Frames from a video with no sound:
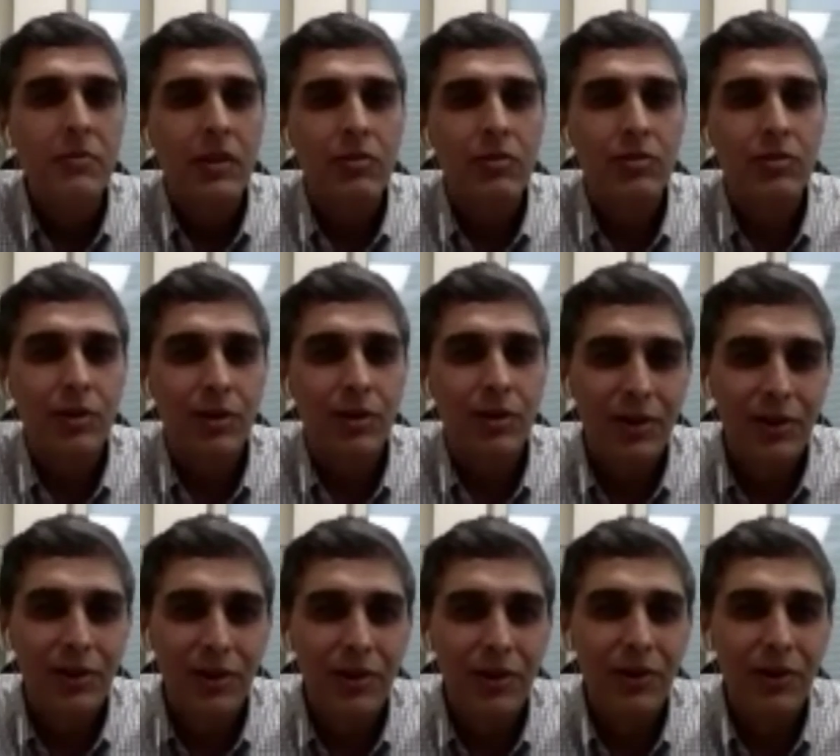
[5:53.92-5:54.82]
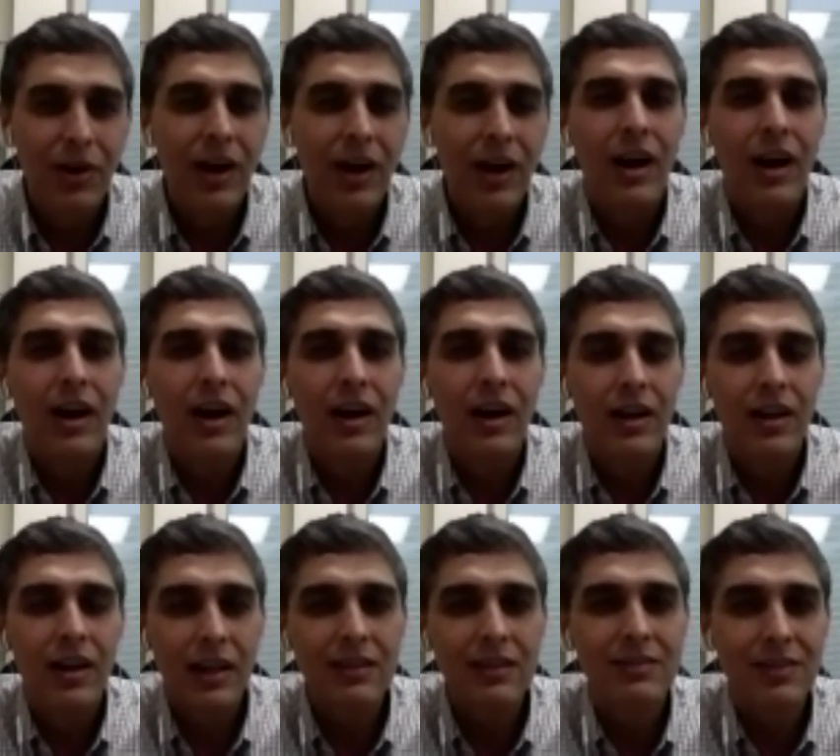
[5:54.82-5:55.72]
So
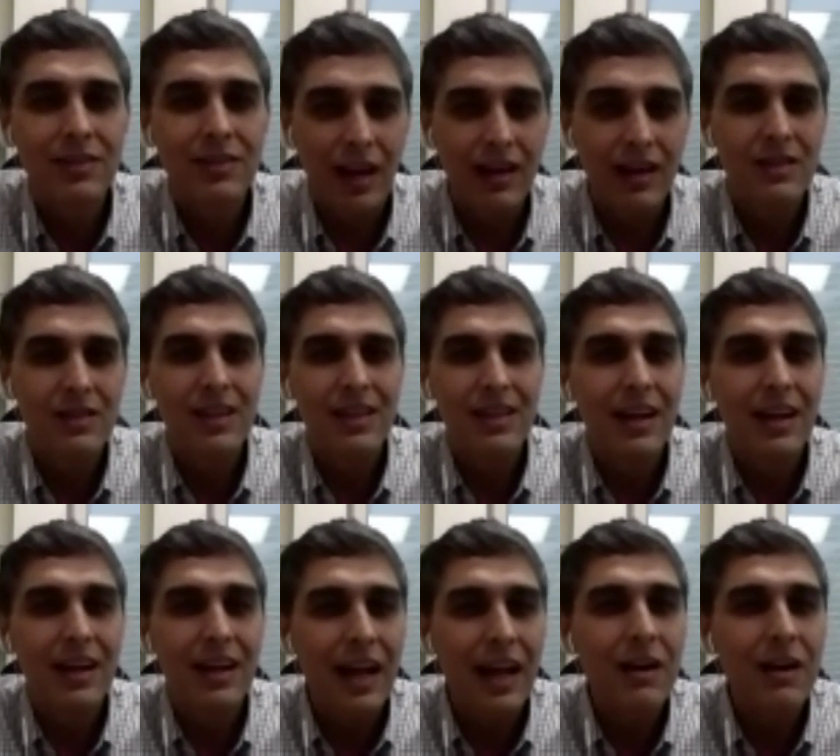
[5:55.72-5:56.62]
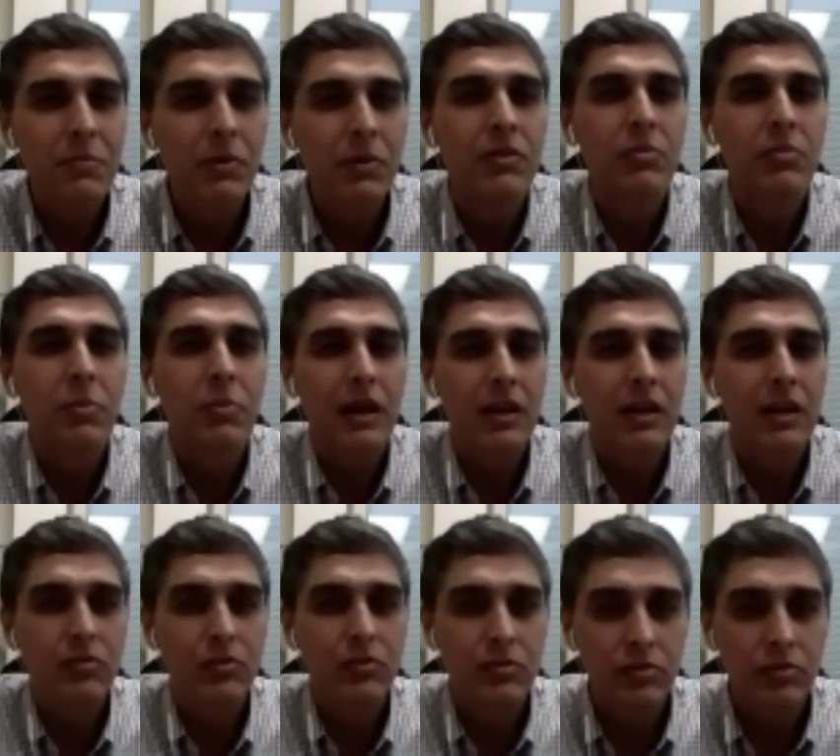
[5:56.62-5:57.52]
let's understand that
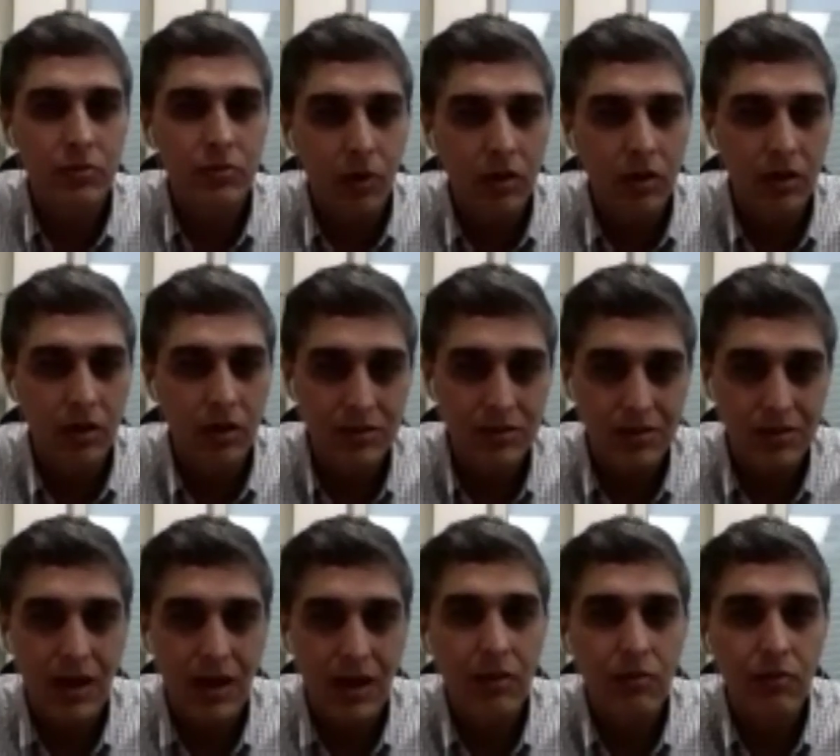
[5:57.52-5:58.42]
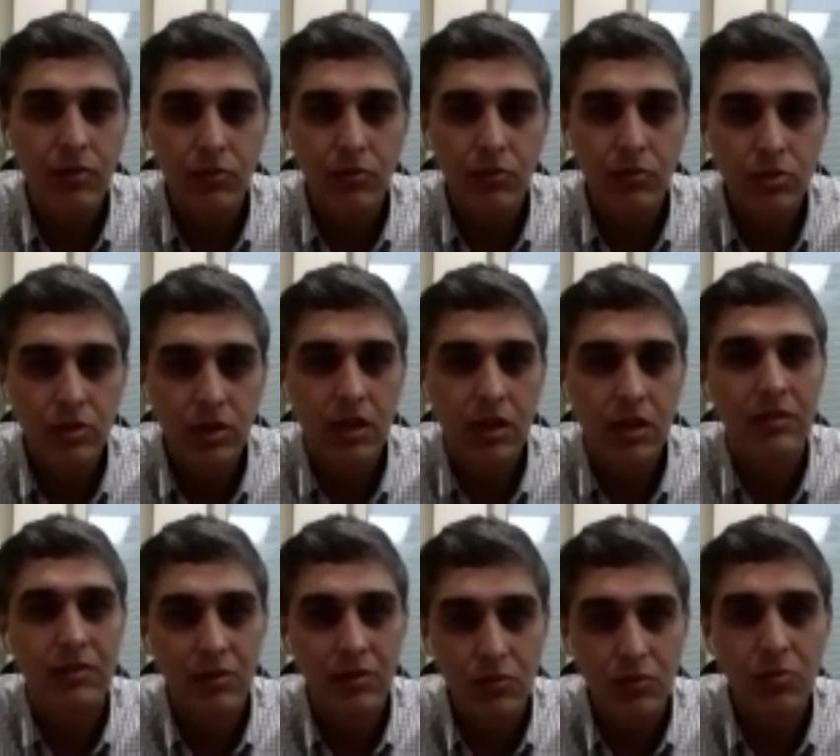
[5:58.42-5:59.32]
perspective of what is right for which
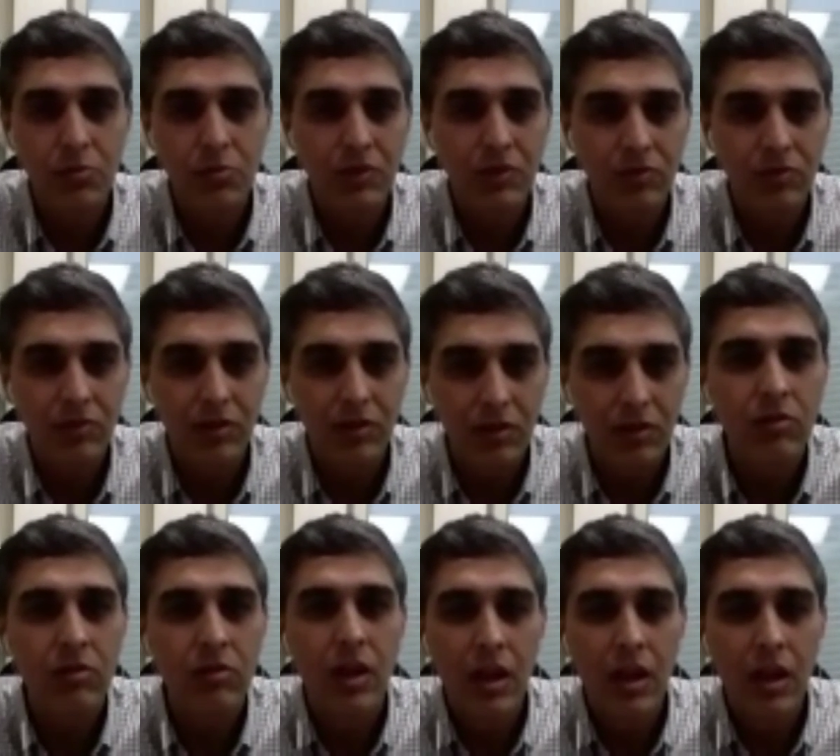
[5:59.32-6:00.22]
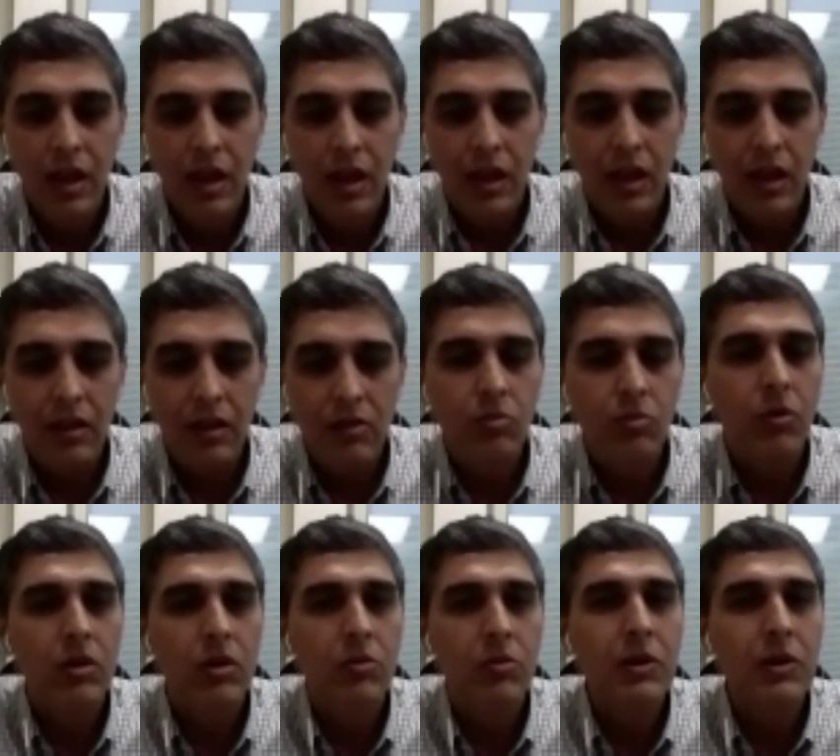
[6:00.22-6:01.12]
case and which patient is
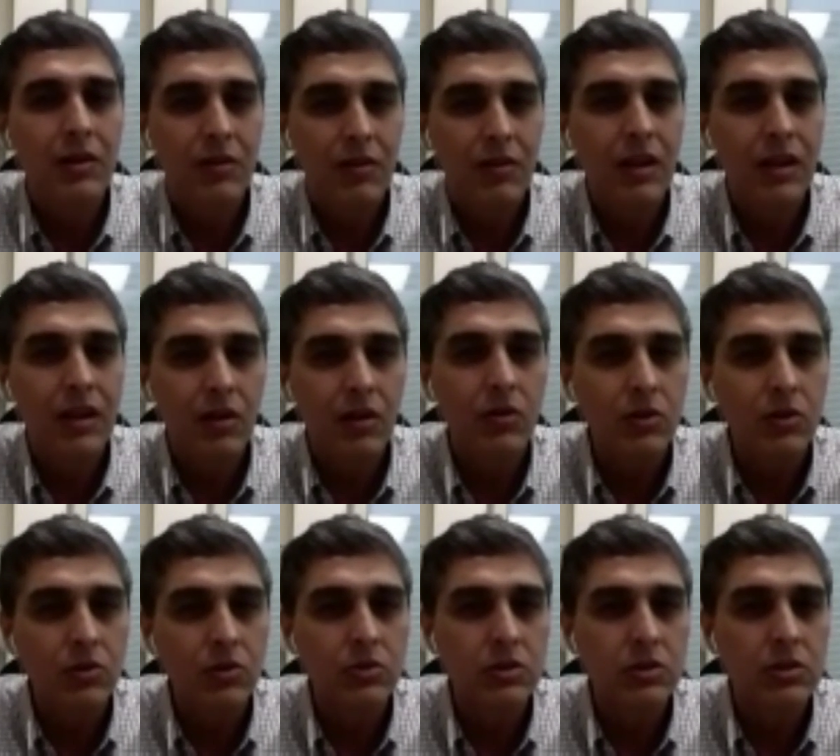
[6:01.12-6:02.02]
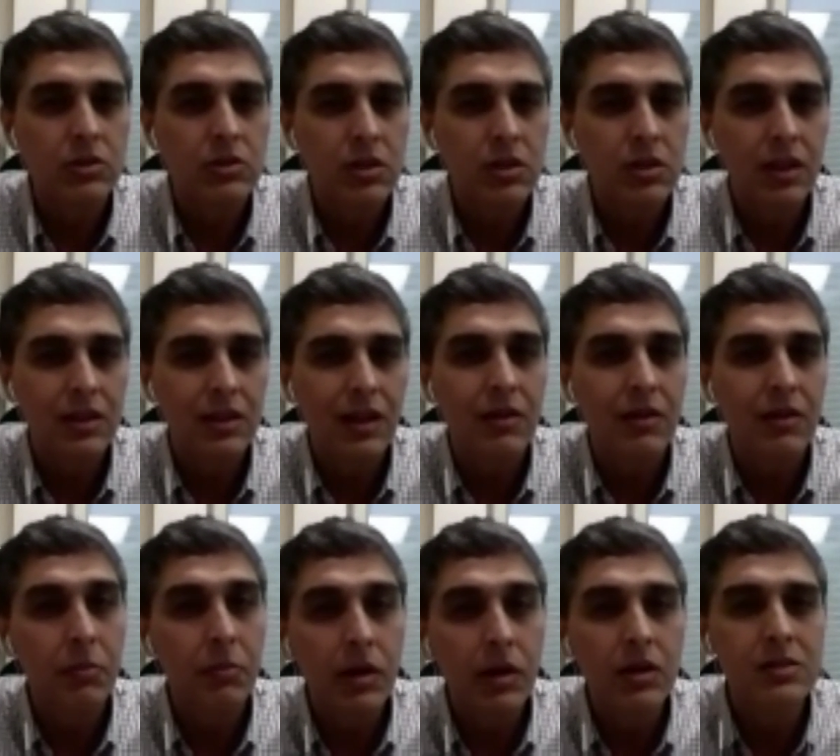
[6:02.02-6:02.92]
what we train in oncosurgery, and
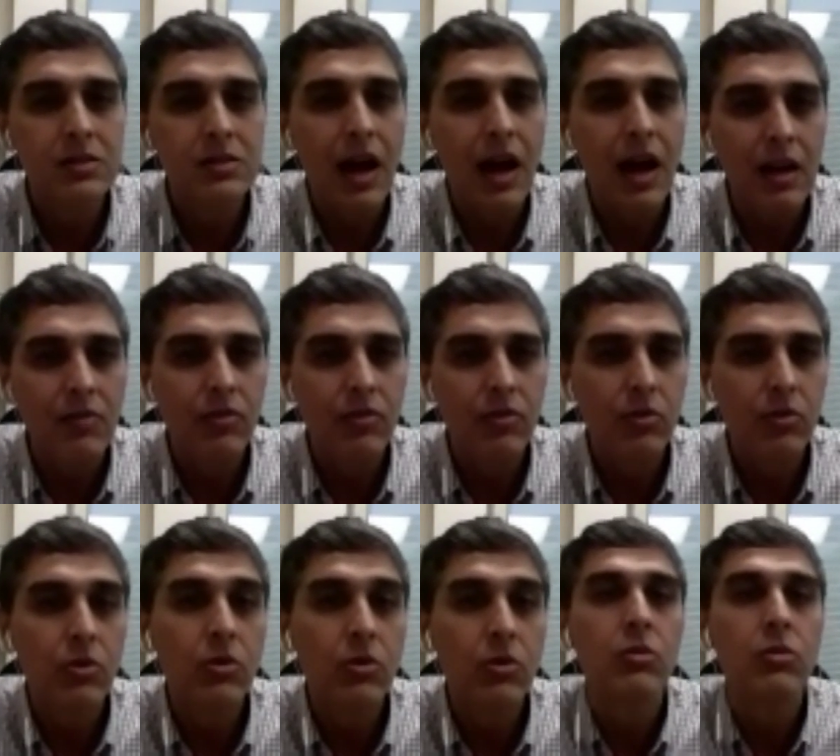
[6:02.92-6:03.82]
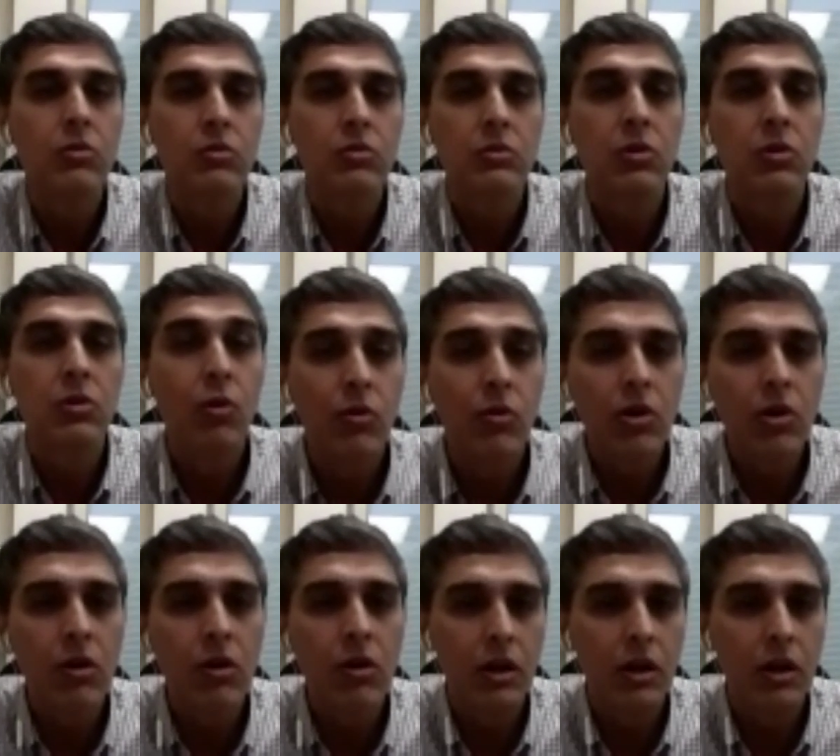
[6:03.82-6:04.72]
that bird's eye view to
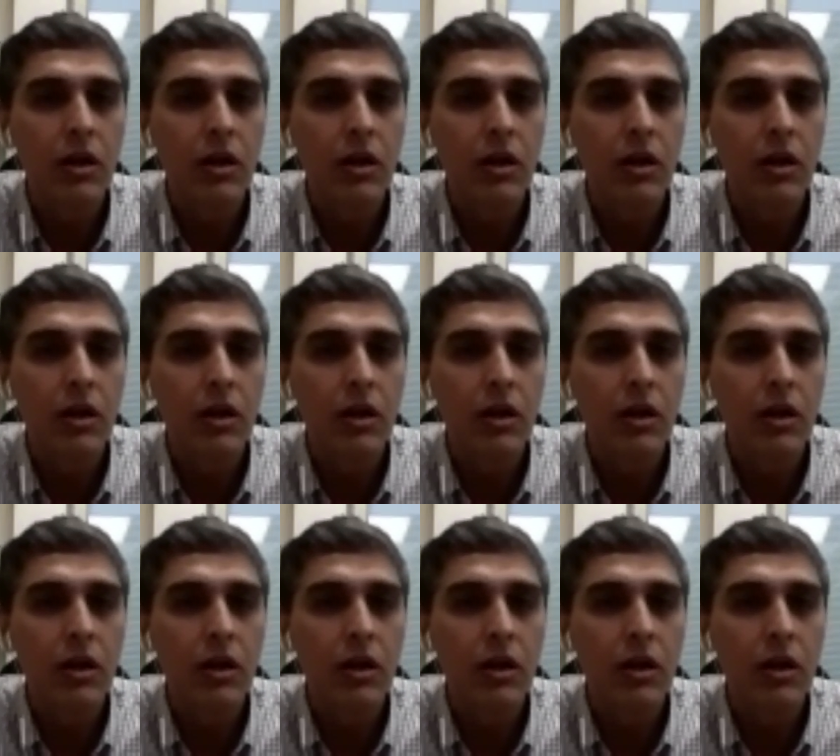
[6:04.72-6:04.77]
overall